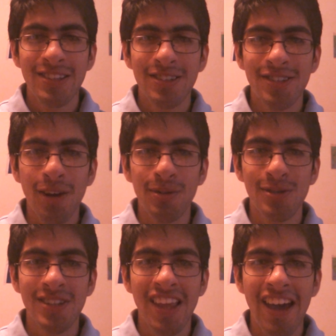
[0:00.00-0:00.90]
So
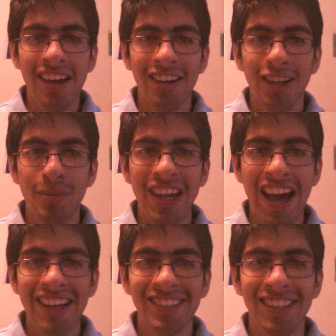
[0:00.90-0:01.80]
today I'm going to be
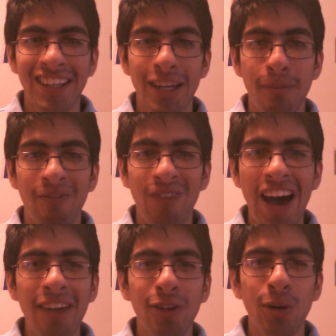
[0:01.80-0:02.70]
asking him
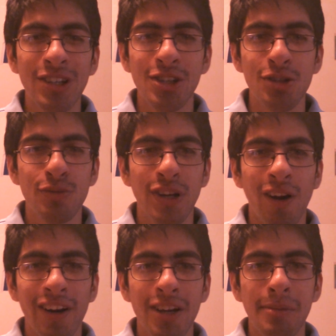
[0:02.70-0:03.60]
five questions
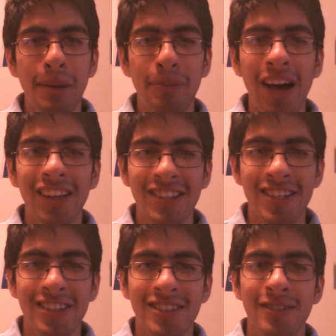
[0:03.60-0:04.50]
regarding about
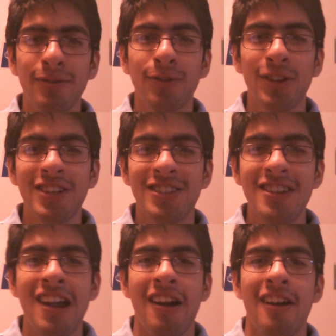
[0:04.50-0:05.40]
politics for this
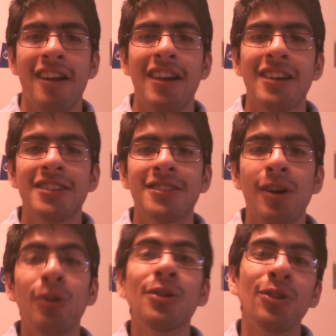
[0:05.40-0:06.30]
year.
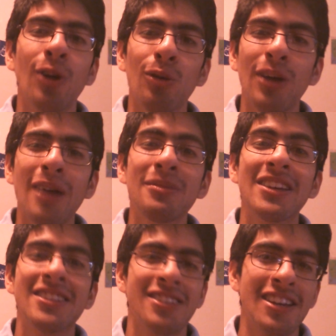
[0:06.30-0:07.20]
So, Nolram,
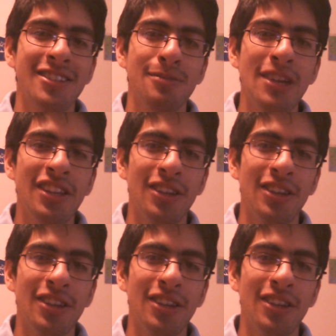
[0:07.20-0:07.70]
it's nice to meet